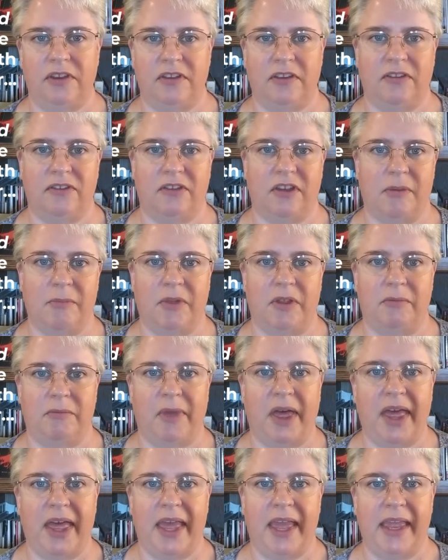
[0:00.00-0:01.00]
just come on
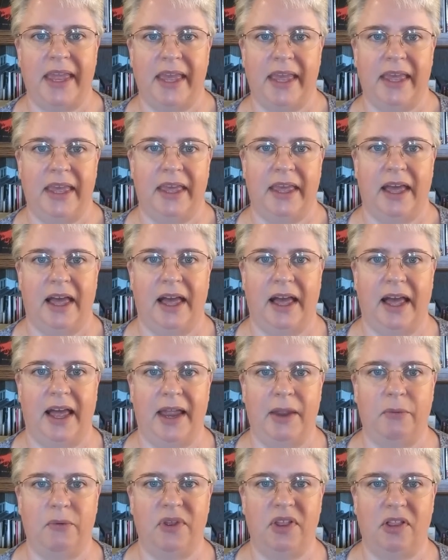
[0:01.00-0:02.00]
by.
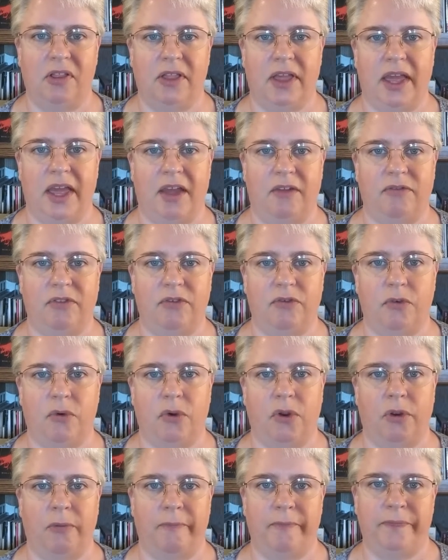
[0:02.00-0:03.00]
I will have the
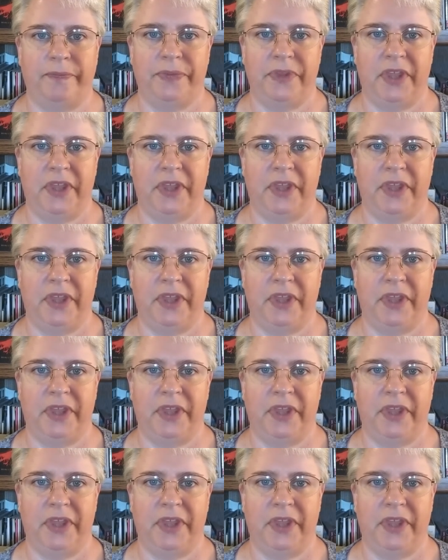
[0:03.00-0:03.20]
form